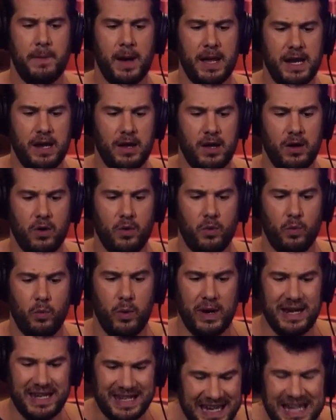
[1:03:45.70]
But
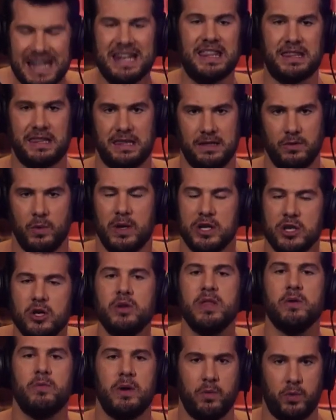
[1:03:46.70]
we didn't, we
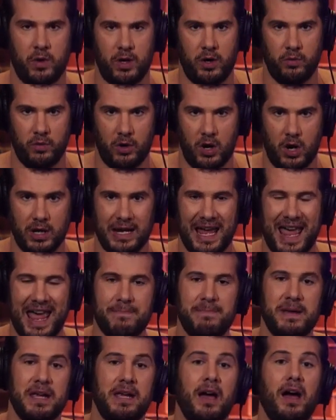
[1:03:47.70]
knew that we weren't wrong.
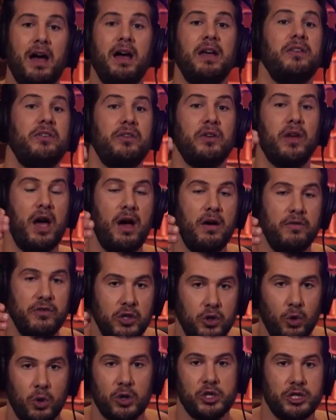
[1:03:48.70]
And because of
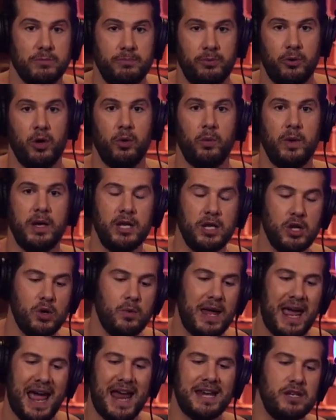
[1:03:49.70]
your support, we knew
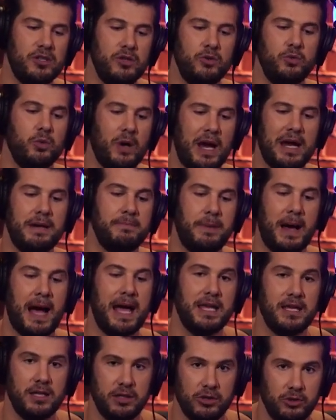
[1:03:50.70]
we had to do right
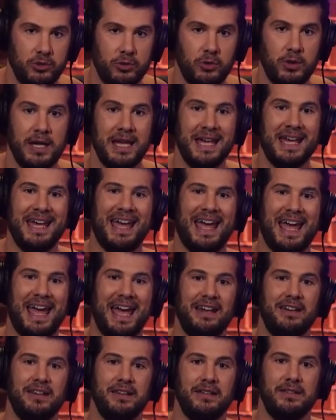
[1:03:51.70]
by you
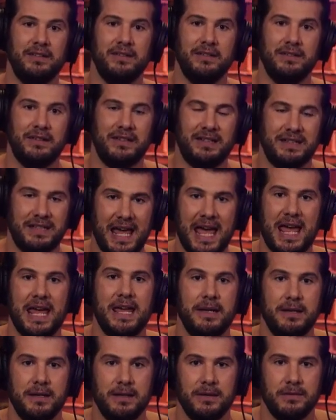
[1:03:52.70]
and
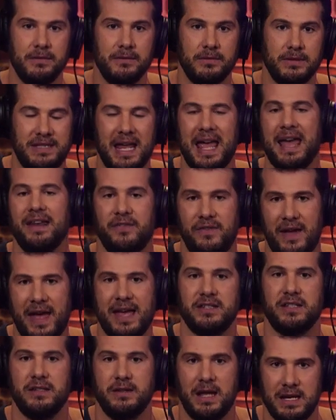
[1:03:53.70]
stand
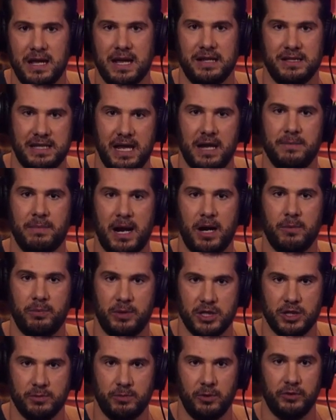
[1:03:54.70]
fast and stand by our
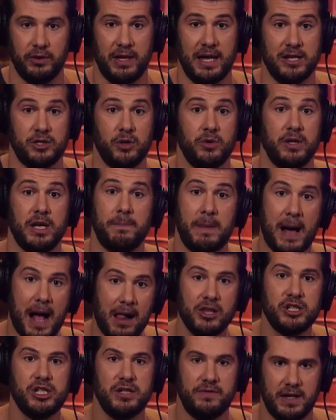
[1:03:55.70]
principles. And so the
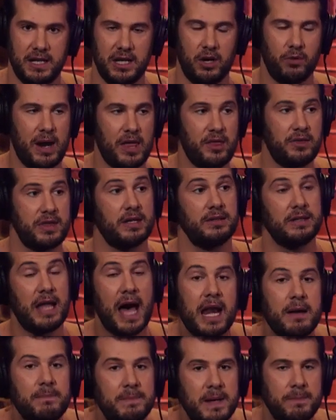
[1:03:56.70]
apology video, rather than a
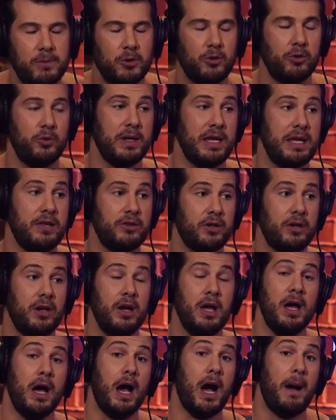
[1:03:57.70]
lot of people who
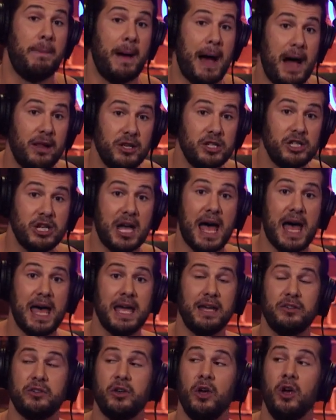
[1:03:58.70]
either
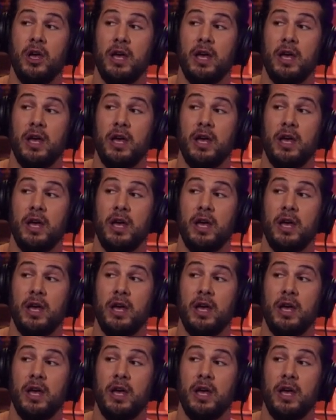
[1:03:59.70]
apologize